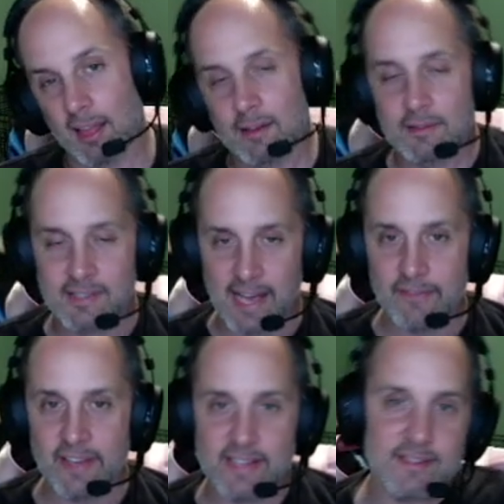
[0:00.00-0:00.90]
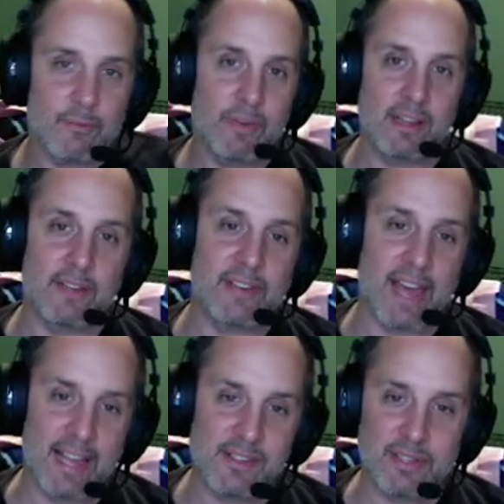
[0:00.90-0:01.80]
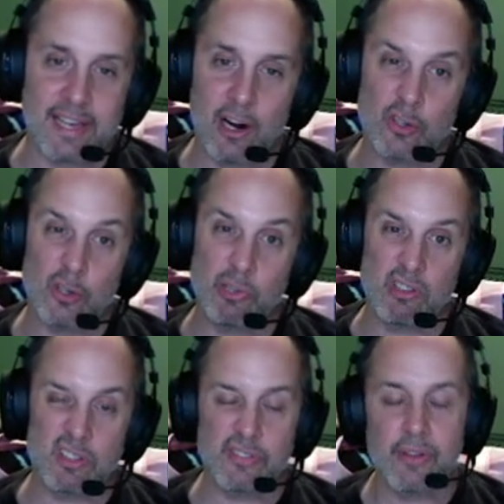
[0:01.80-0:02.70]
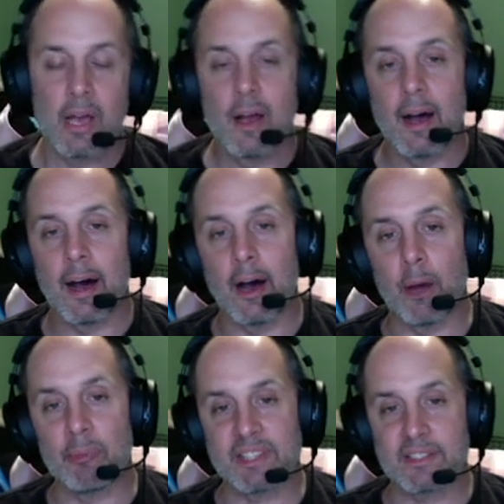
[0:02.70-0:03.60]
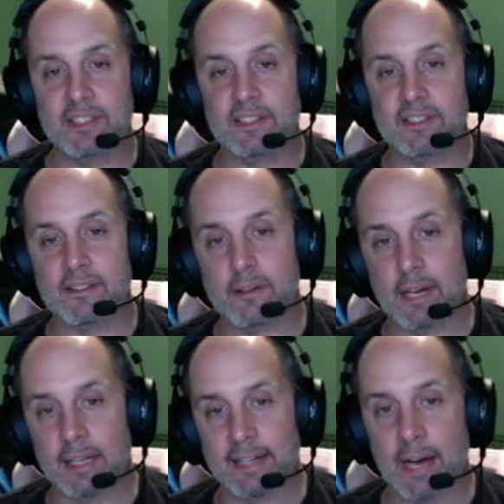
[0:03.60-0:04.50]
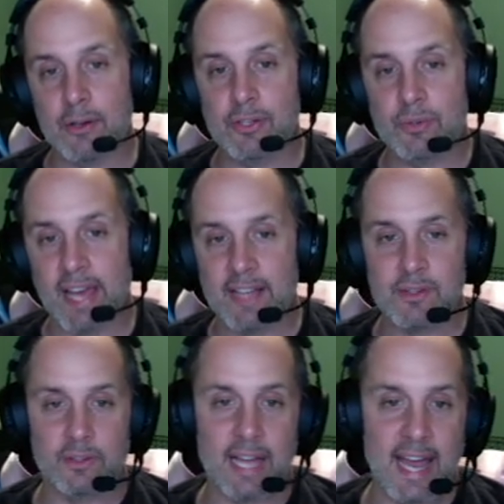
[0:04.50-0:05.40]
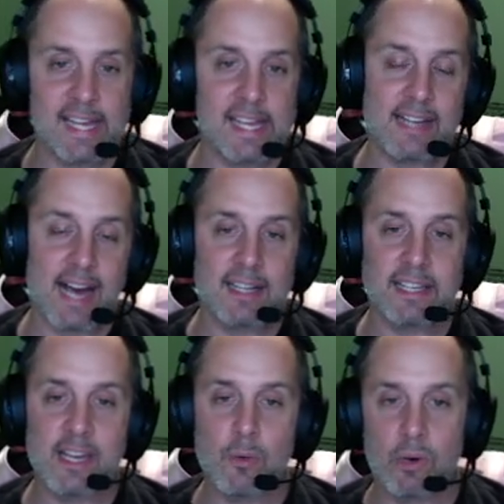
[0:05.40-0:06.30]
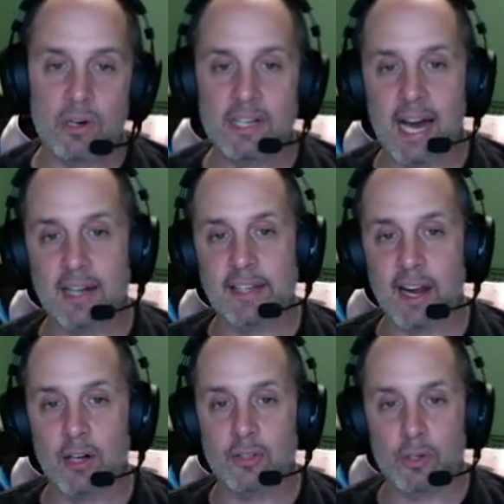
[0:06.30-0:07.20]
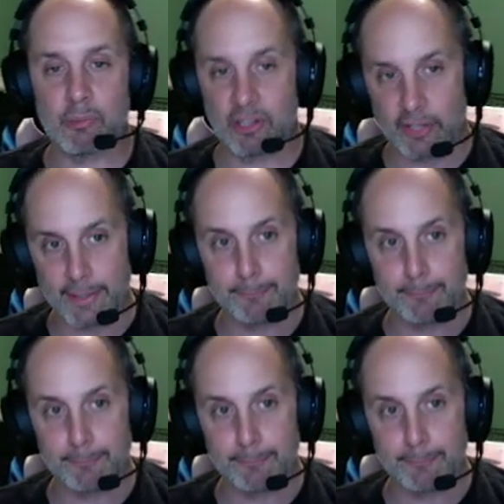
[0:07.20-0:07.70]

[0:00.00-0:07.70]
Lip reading: Sad face. We love canceling character abilities. But this does allow you to cancel any non-keyword, non-character ability.